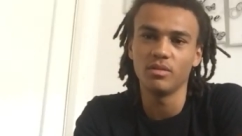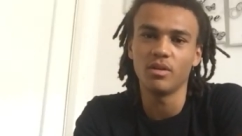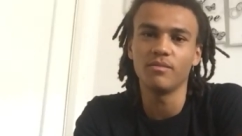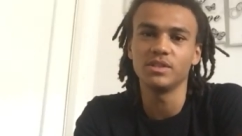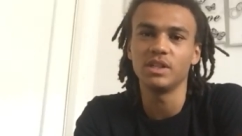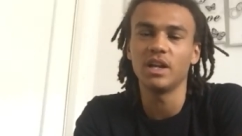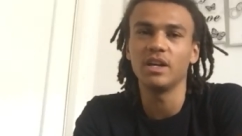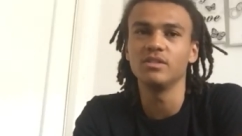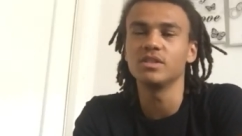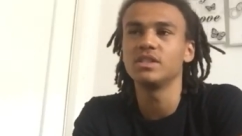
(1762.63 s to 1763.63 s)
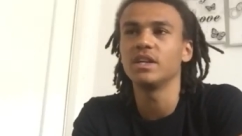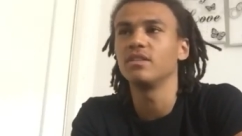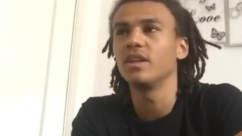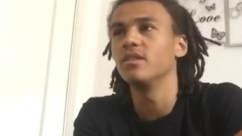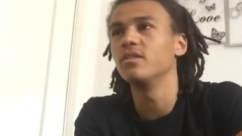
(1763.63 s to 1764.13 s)
Obviously, like you just said
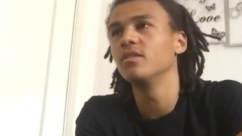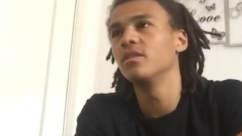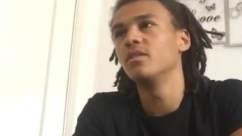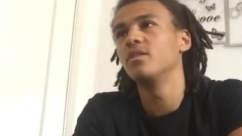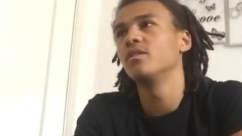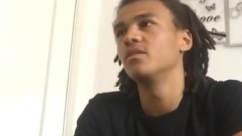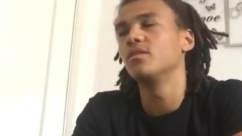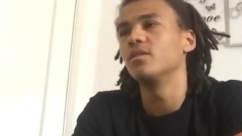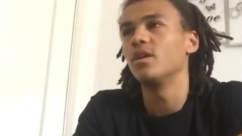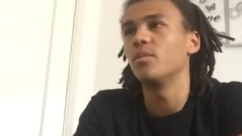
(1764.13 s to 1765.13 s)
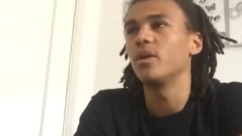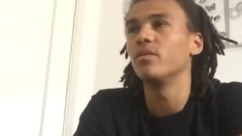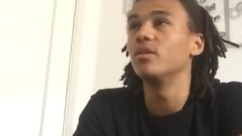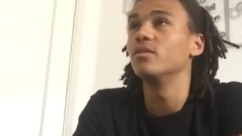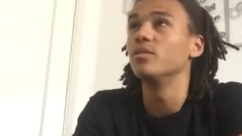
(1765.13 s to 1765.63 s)
then about
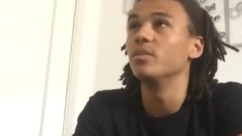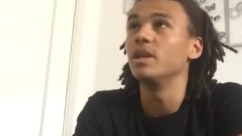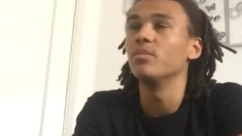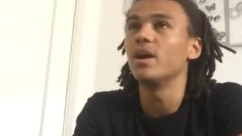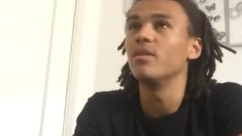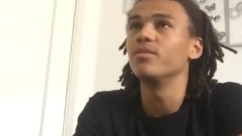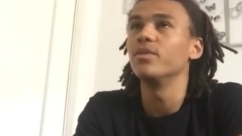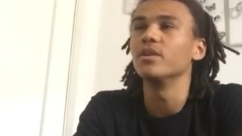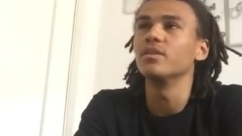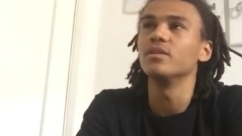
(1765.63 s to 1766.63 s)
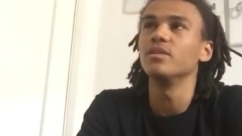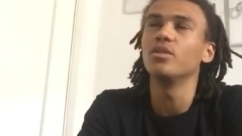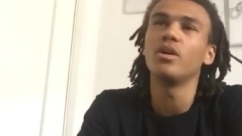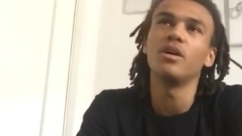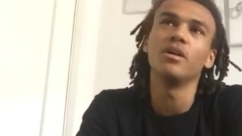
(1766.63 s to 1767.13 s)
the £1 million thing, you
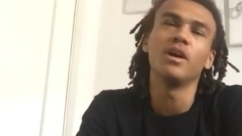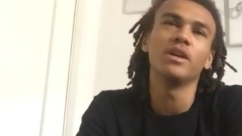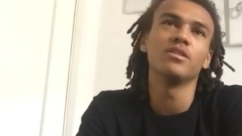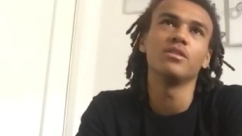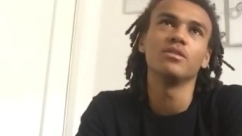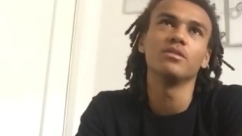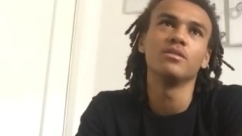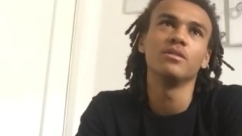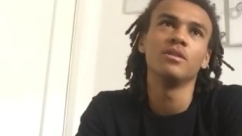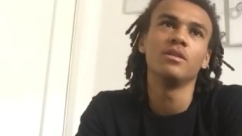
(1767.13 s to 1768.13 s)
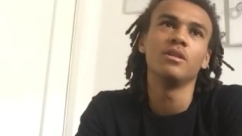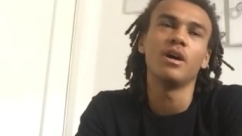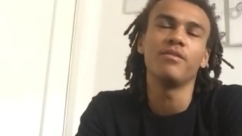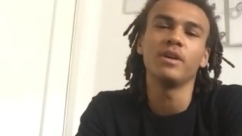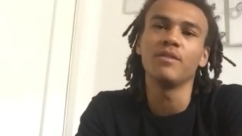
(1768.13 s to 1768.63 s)
got to, I don't know,
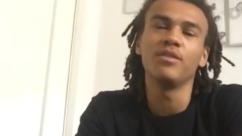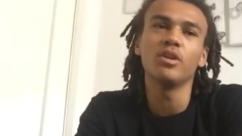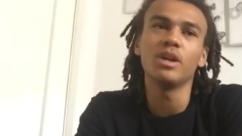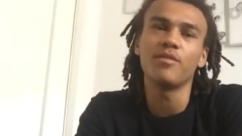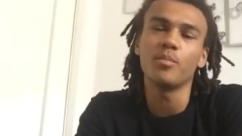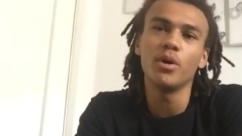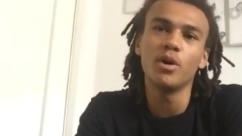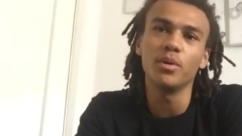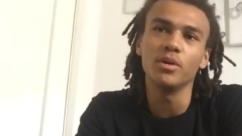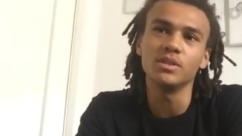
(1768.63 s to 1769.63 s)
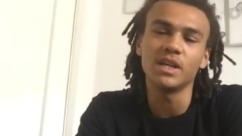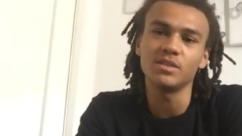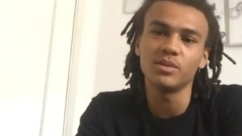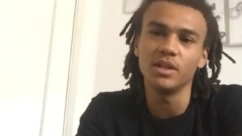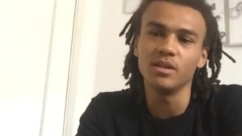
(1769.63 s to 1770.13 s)
I think if you don't have a purpose, that's
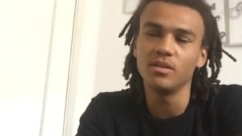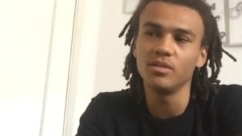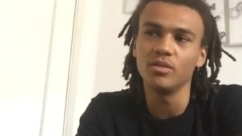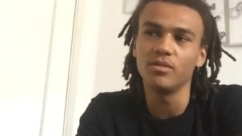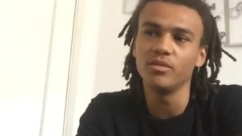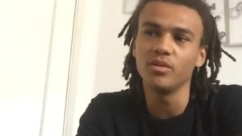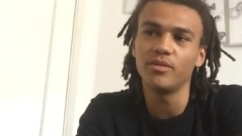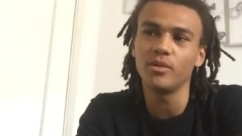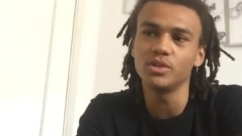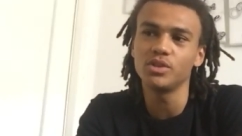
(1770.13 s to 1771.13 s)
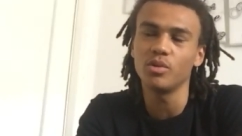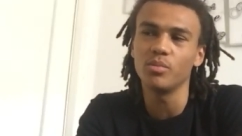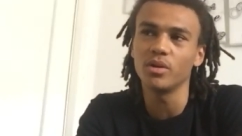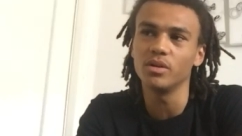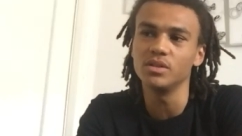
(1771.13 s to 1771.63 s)
when you'll fall short,
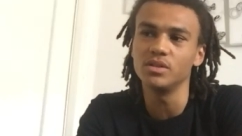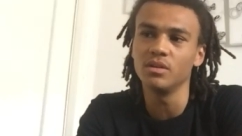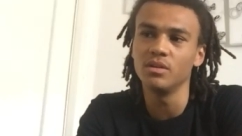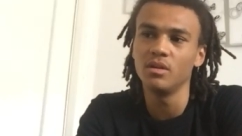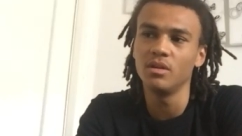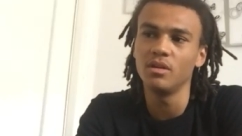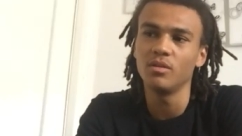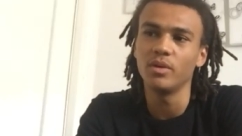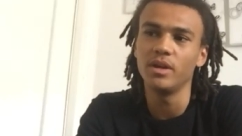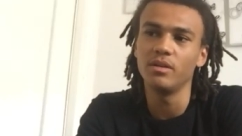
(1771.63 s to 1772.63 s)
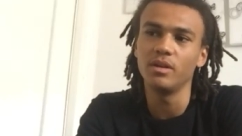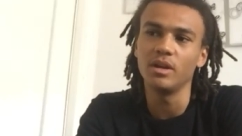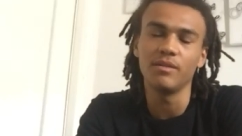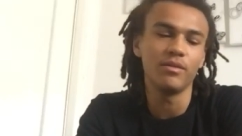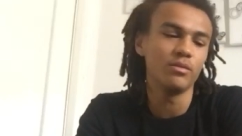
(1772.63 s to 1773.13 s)
because when
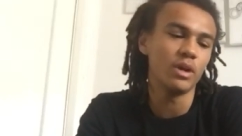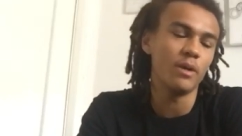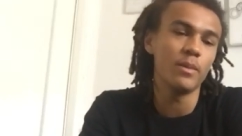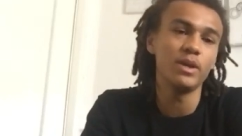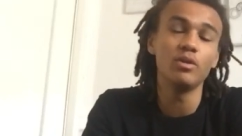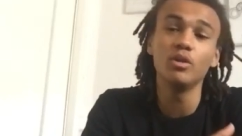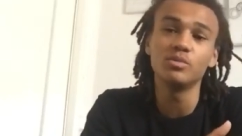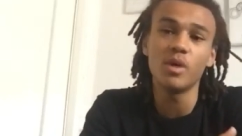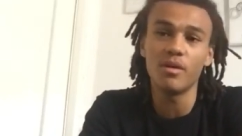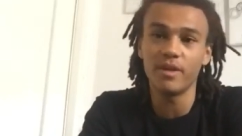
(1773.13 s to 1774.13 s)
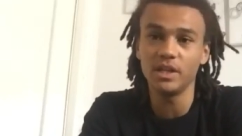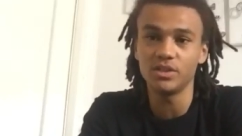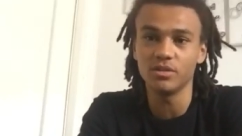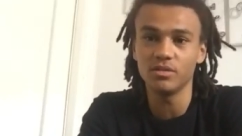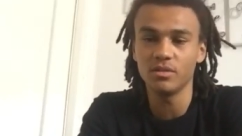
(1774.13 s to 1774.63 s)
you lose
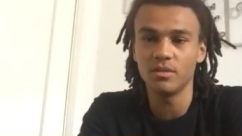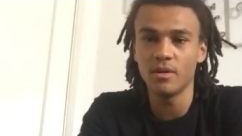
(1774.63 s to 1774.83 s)
motivation,